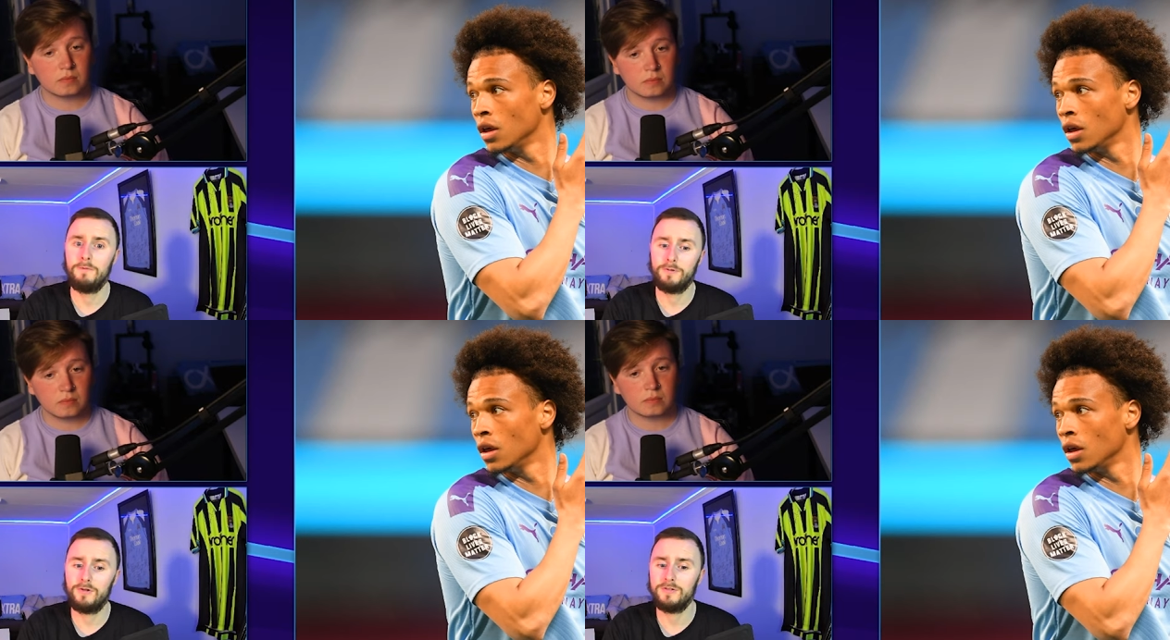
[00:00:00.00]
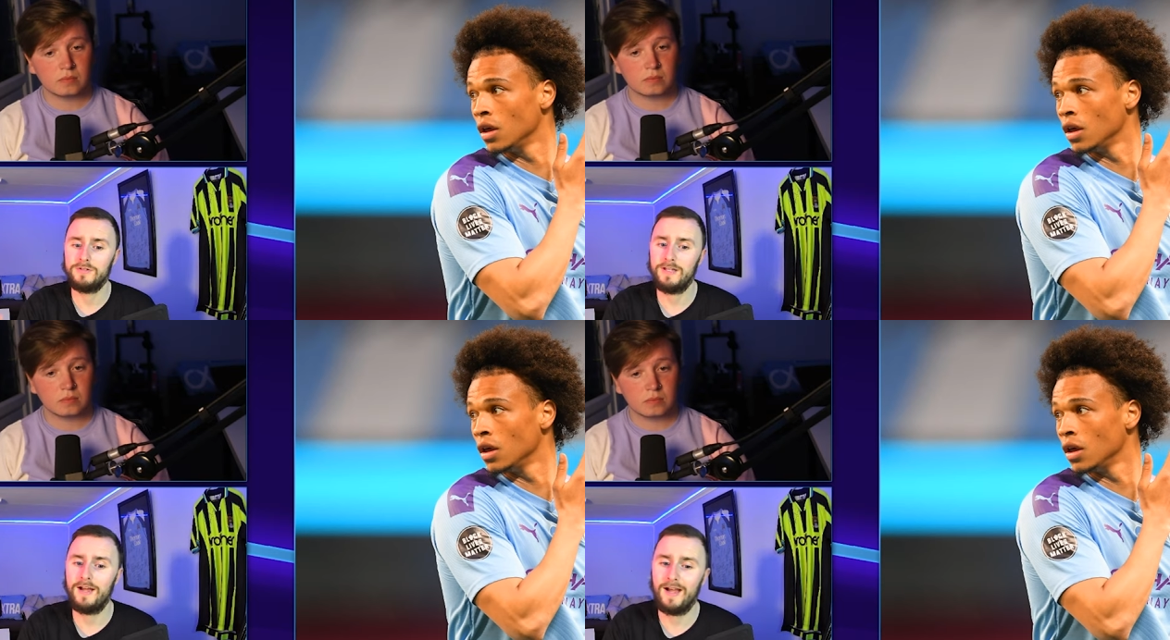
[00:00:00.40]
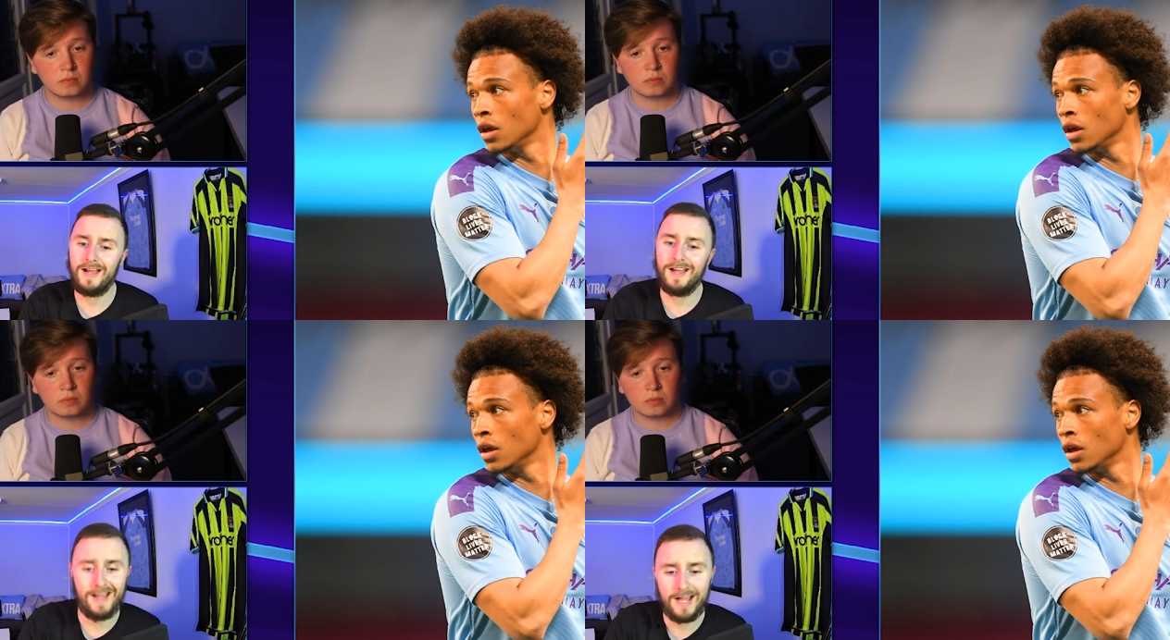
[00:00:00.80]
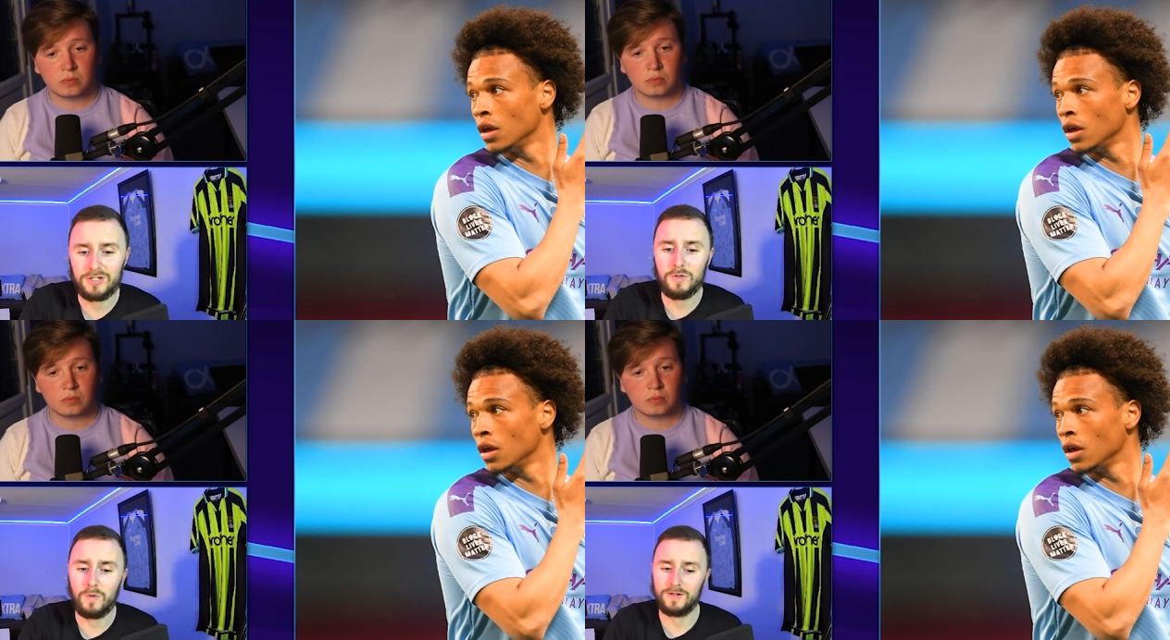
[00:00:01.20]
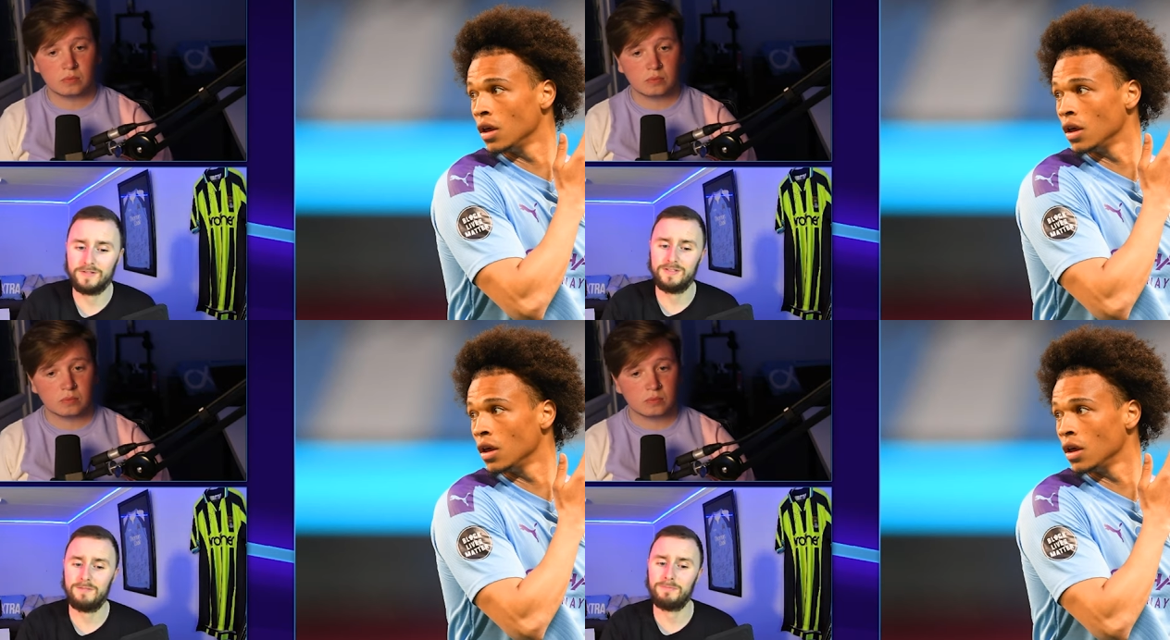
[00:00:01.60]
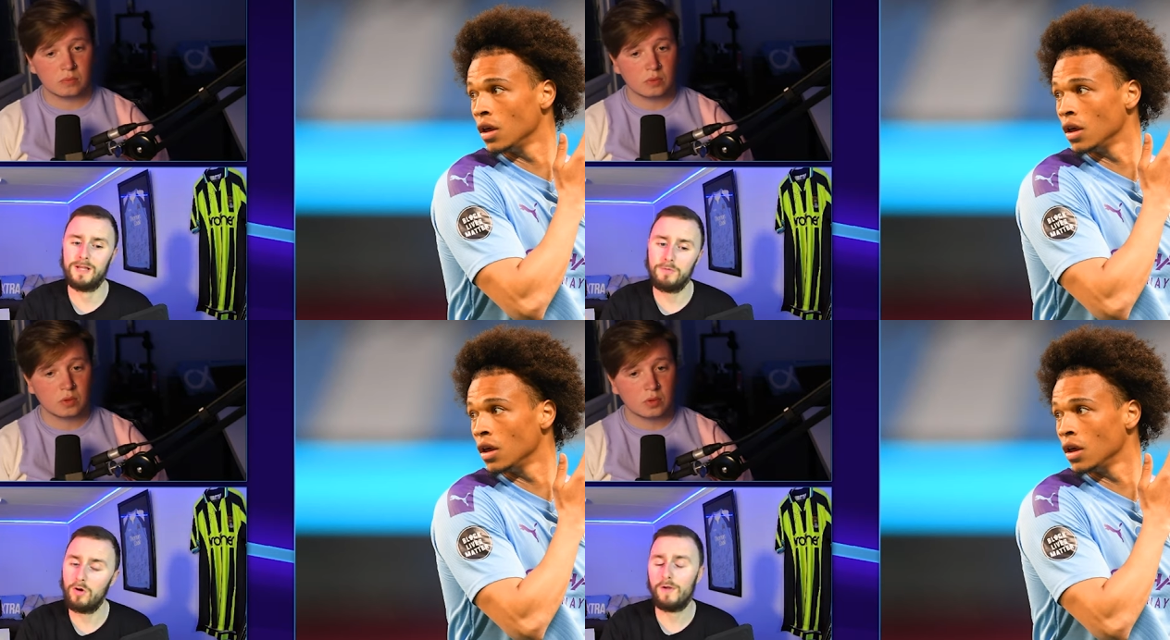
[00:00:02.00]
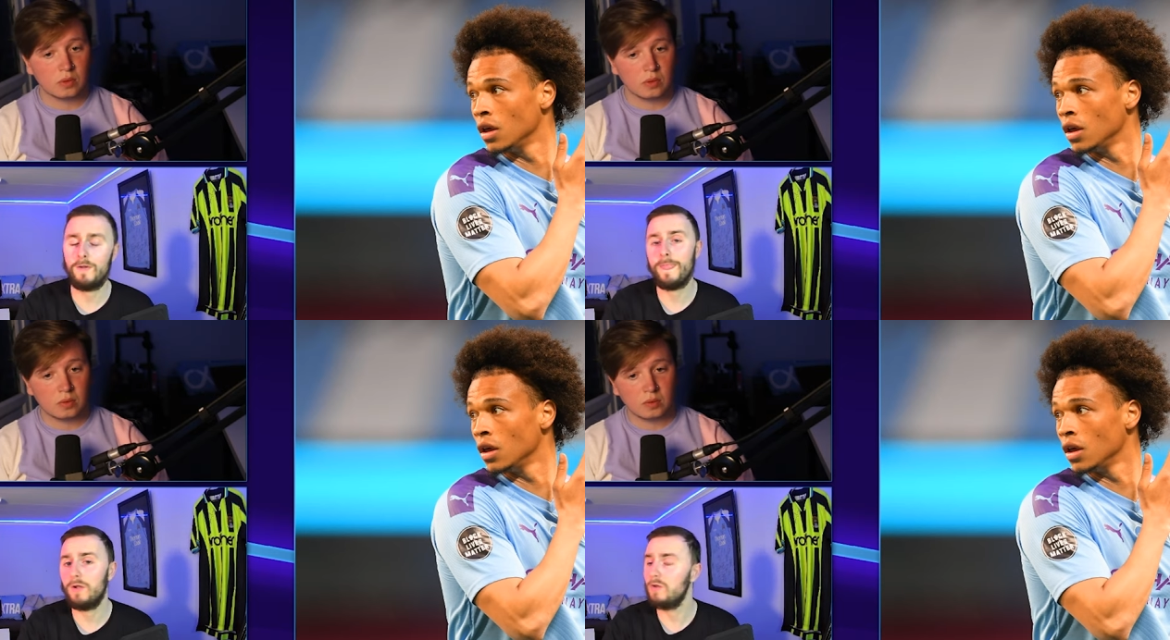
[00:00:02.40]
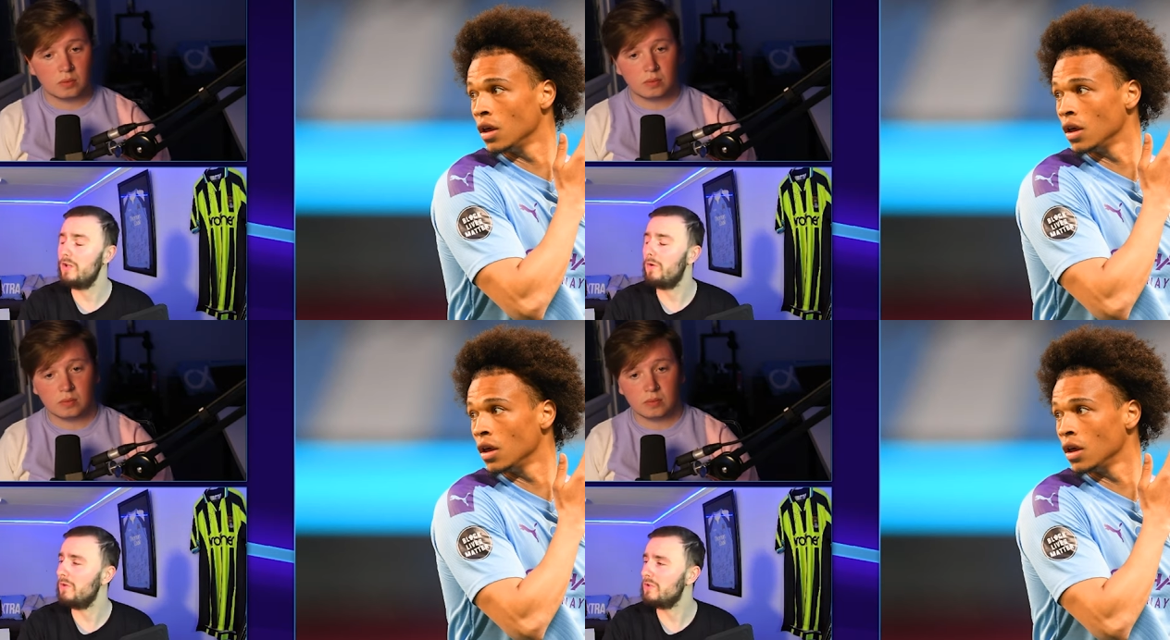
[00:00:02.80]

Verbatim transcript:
Speaker 1: But yeah, I do want to see him play. But you know,